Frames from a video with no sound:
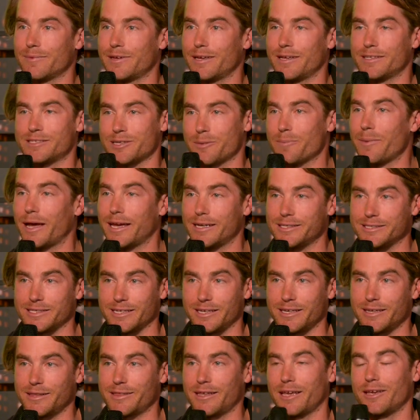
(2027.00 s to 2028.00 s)
It's
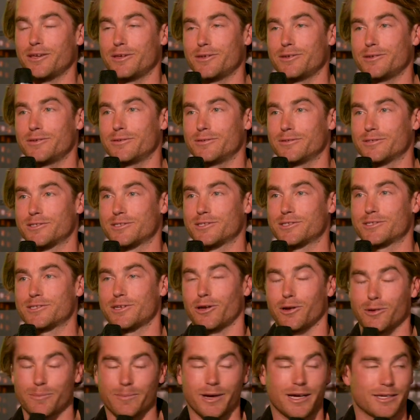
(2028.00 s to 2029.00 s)
amazing. Thank you
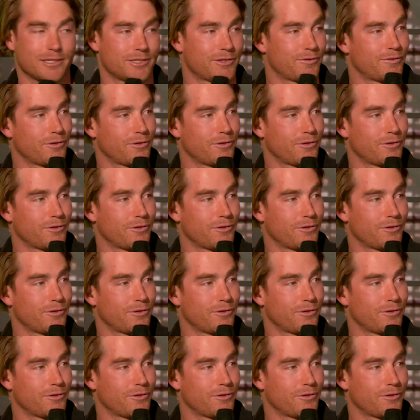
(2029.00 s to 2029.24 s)
so much